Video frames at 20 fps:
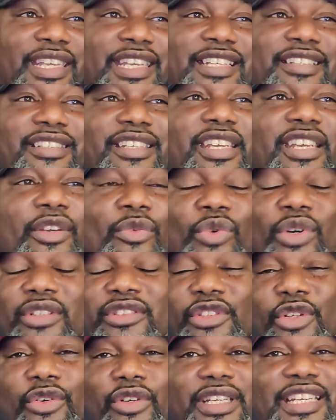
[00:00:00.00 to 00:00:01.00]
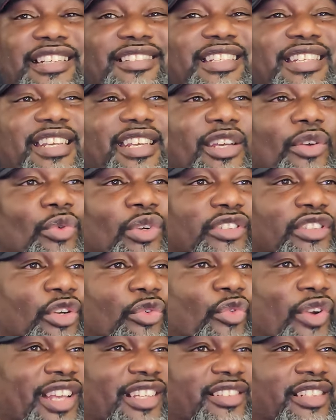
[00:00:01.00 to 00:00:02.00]
Etienne was
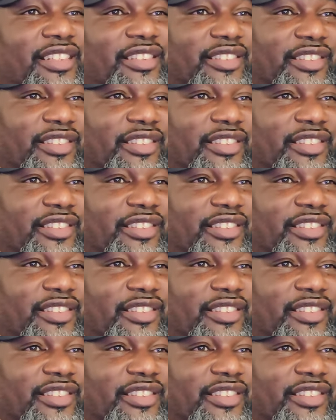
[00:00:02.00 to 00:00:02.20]
arrested